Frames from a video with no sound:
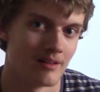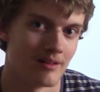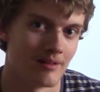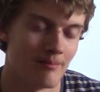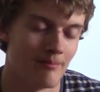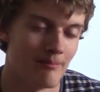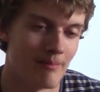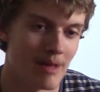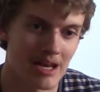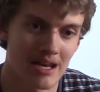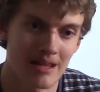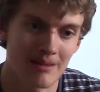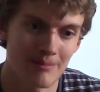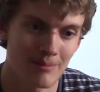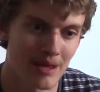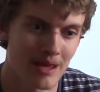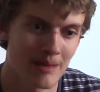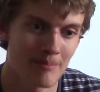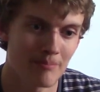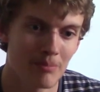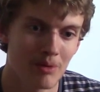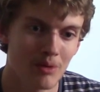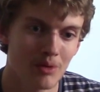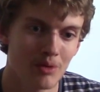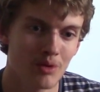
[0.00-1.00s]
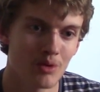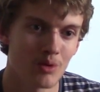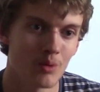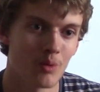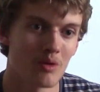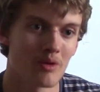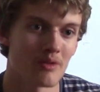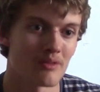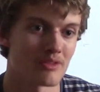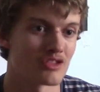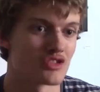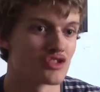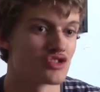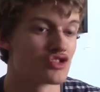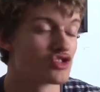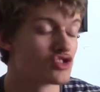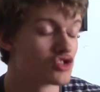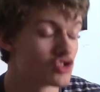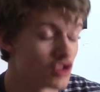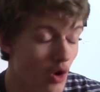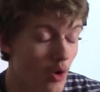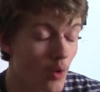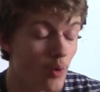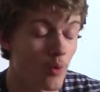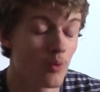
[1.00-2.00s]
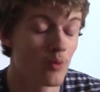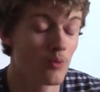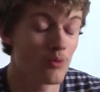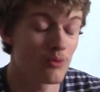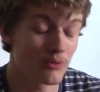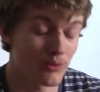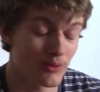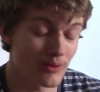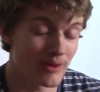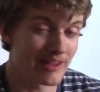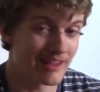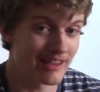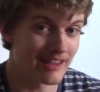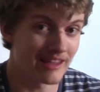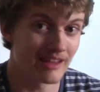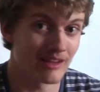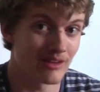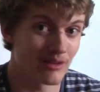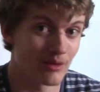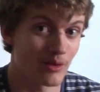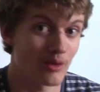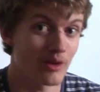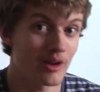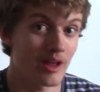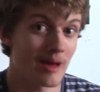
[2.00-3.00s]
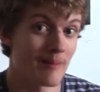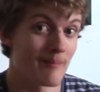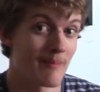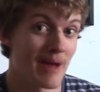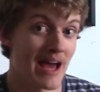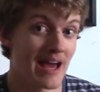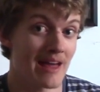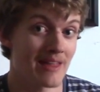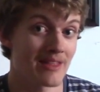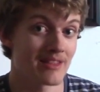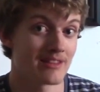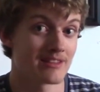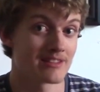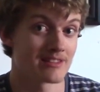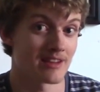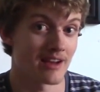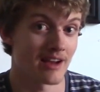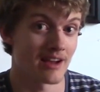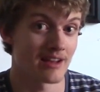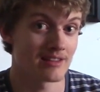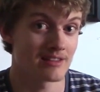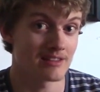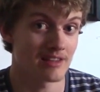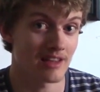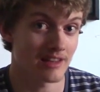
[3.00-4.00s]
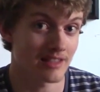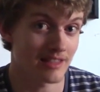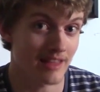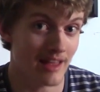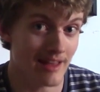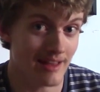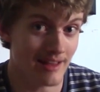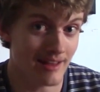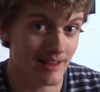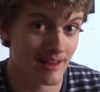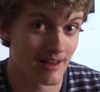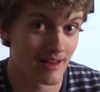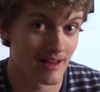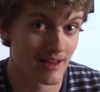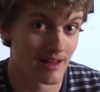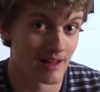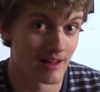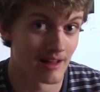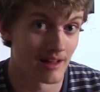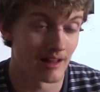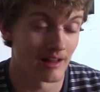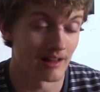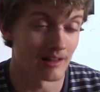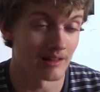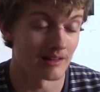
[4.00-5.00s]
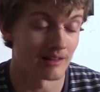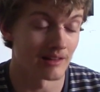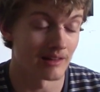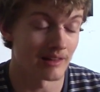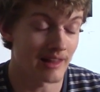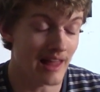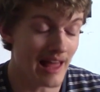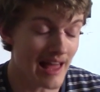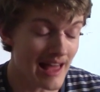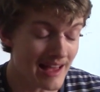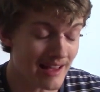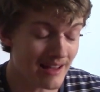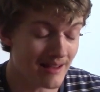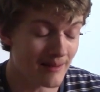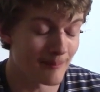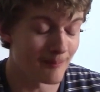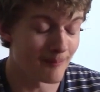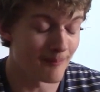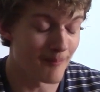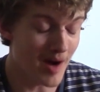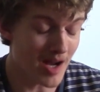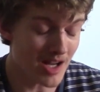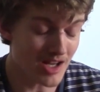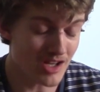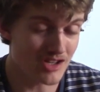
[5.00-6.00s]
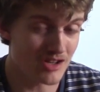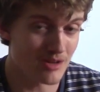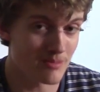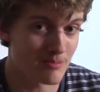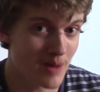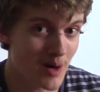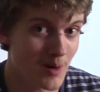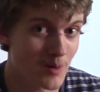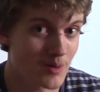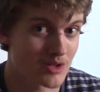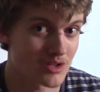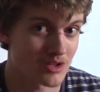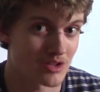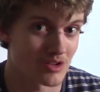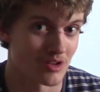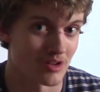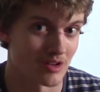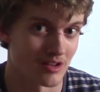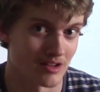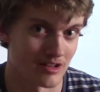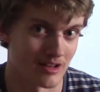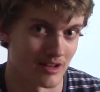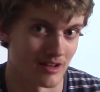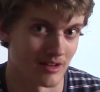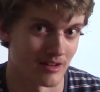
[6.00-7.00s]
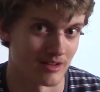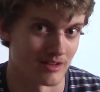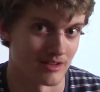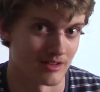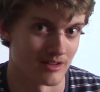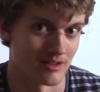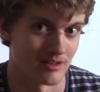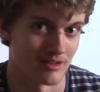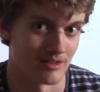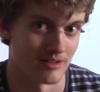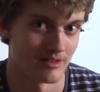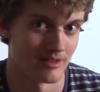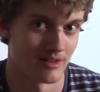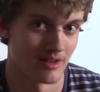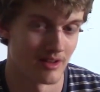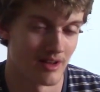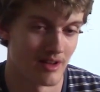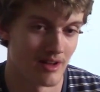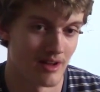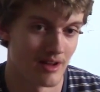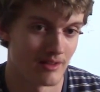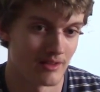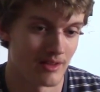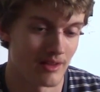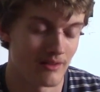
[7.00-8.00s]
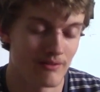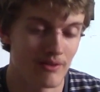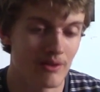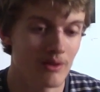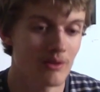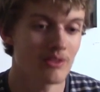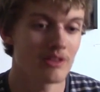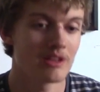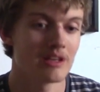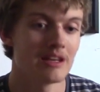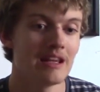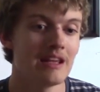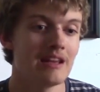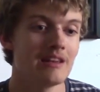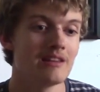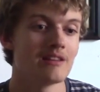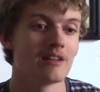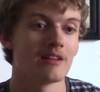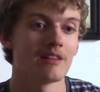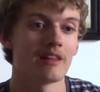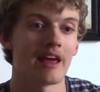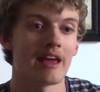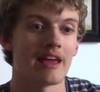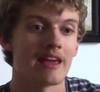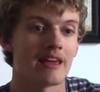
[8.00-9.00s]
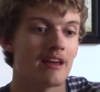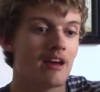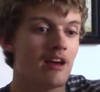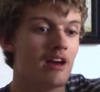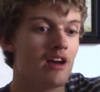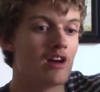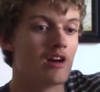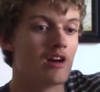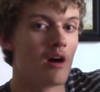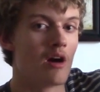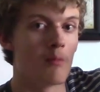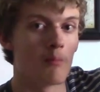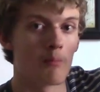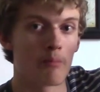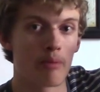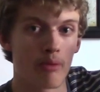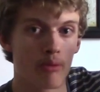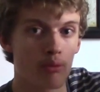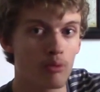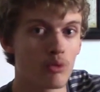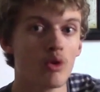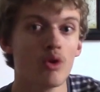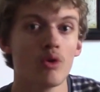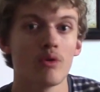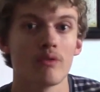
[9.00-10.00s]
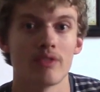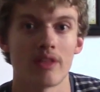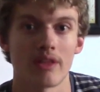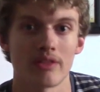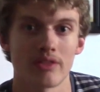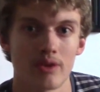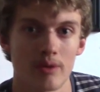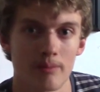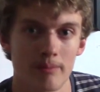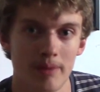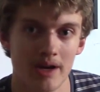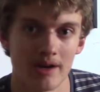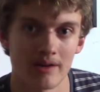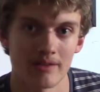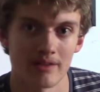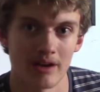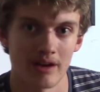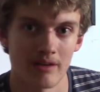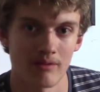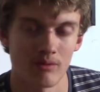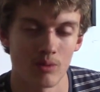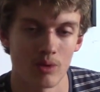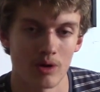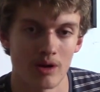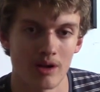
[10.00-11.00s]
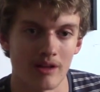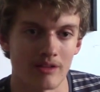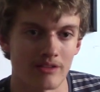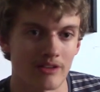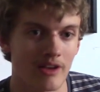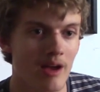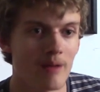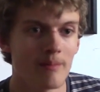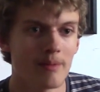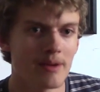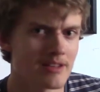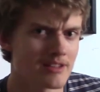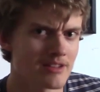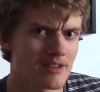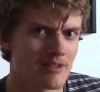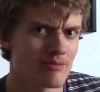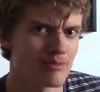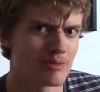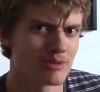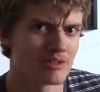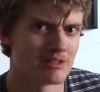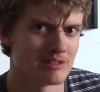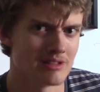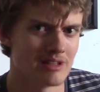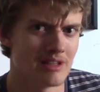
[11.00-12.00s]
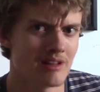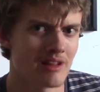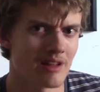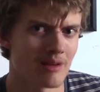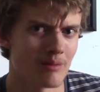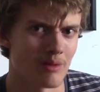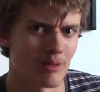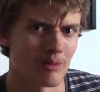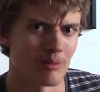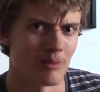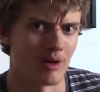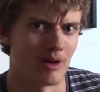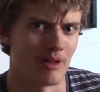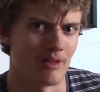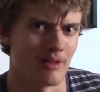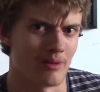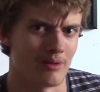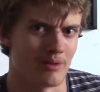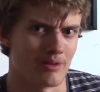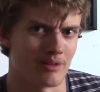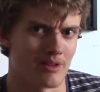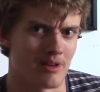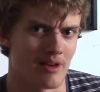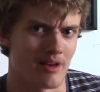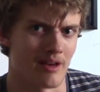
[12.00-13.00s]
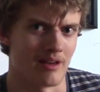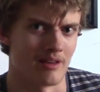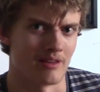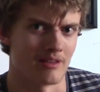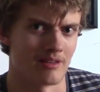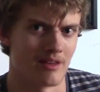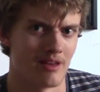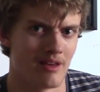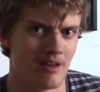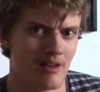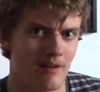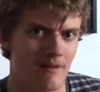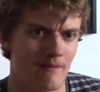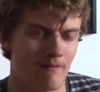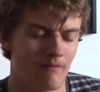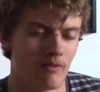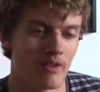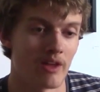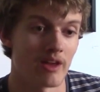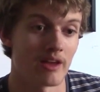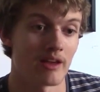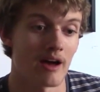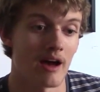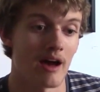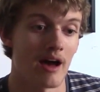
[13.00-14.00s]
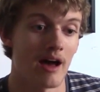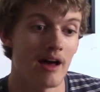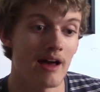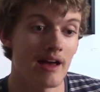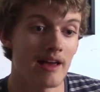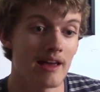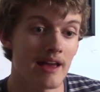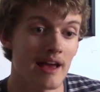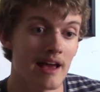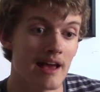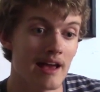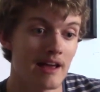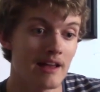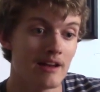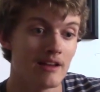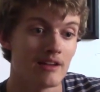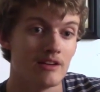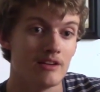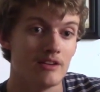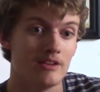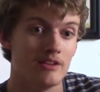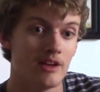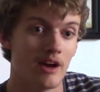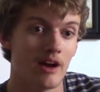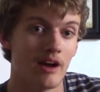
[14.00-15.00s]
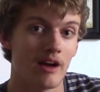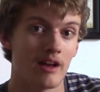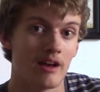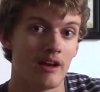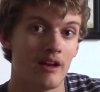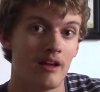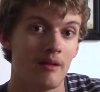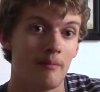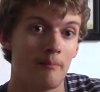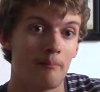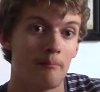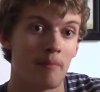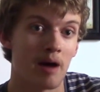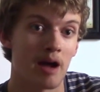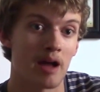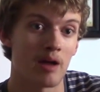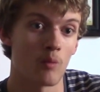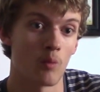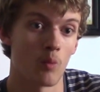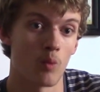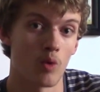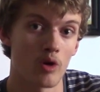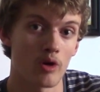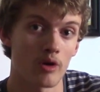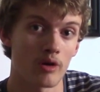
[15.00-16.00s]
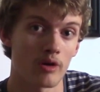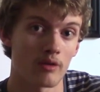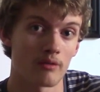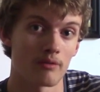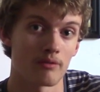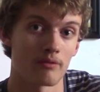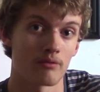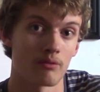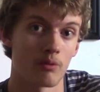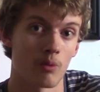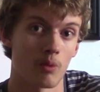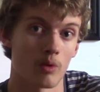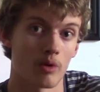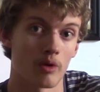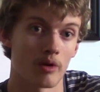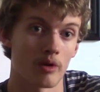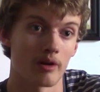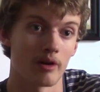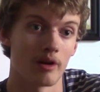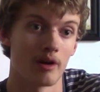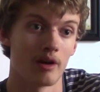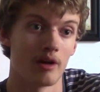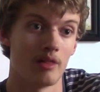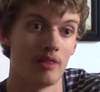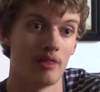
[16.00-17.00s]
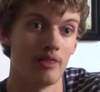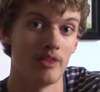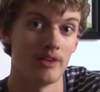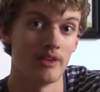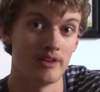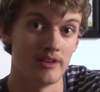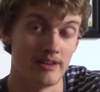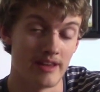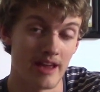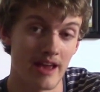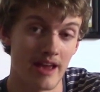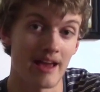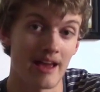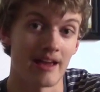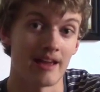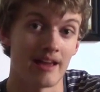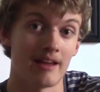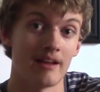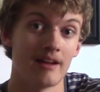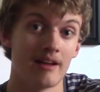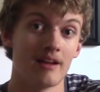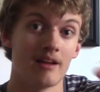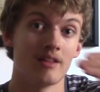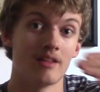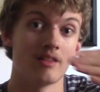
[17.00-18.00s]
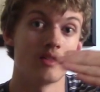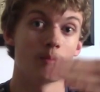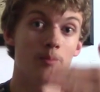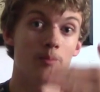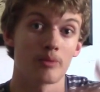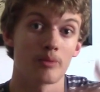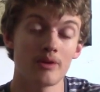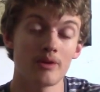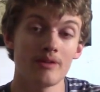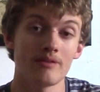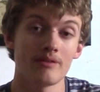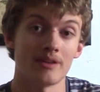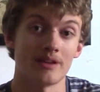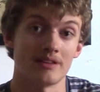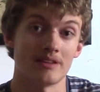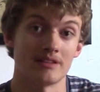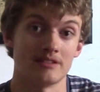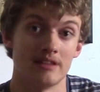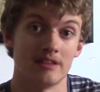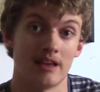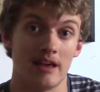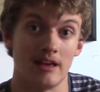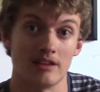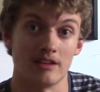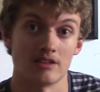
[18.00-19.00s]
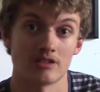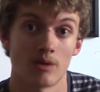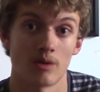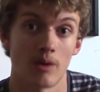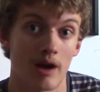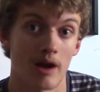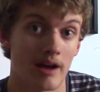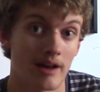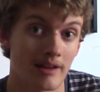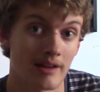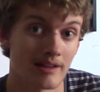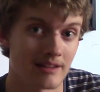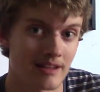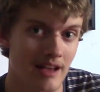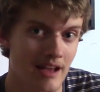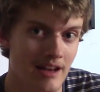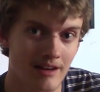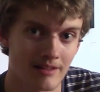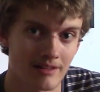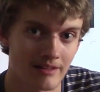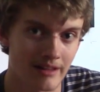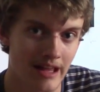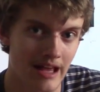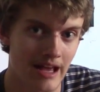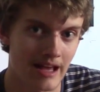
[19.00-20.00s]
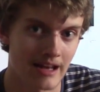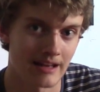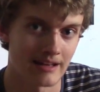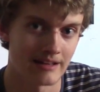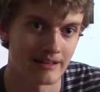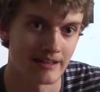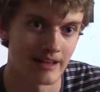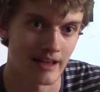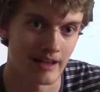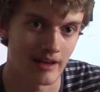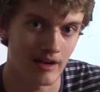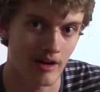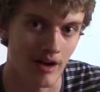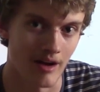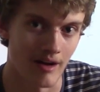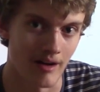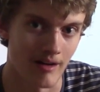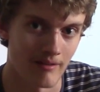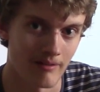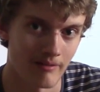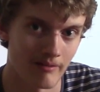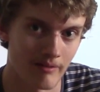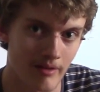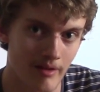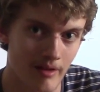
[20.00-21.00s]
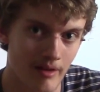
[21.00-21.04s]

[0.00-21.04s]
Many people who are so freaking good at math and science like that lack much emotional intelligence. They feel the need to, like, prove that they're better than everyone else. I myself was dealing with one of those guys. Like, I had done my work for the day the previous day, so I technically had a day off.